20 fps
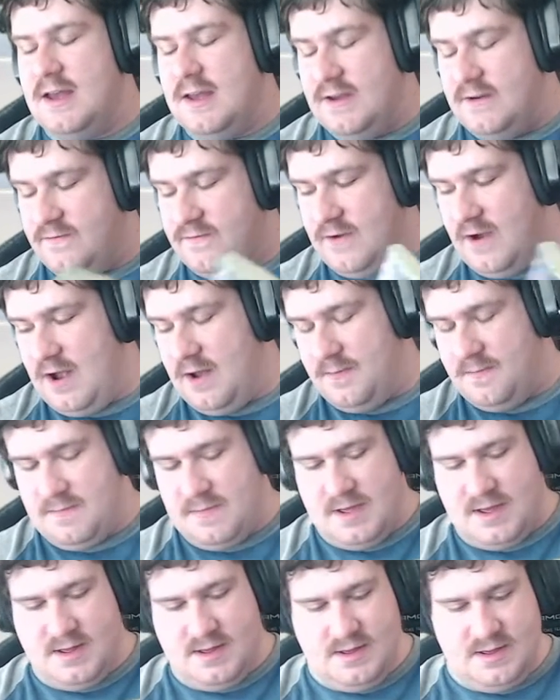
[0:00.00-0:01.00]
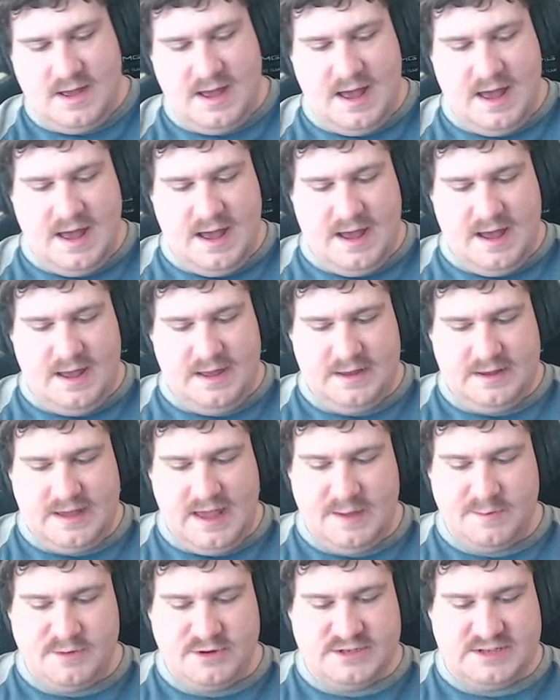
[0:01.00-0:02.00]
from
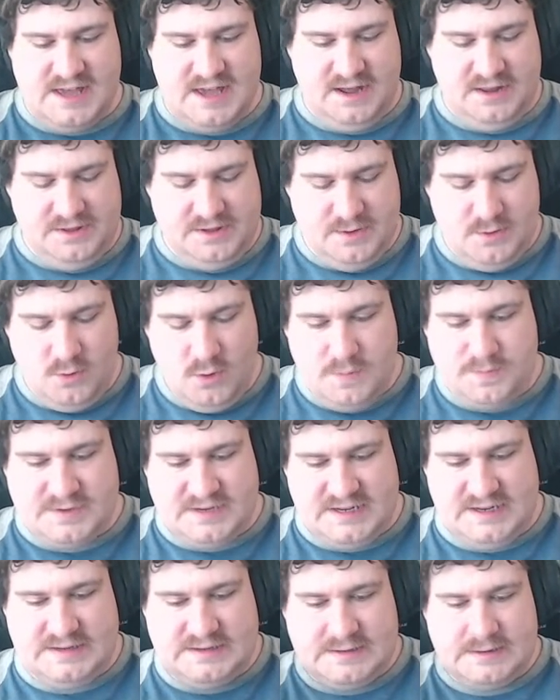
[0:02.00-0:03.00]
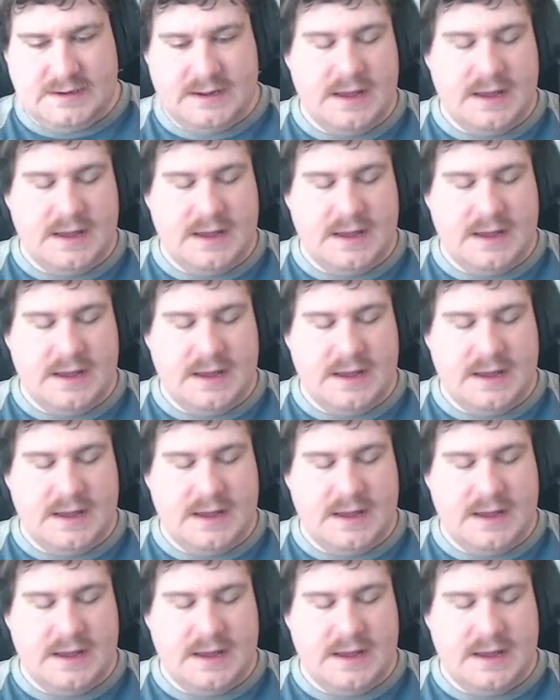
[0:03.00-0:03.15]
Gamers Guild. Whoopsies.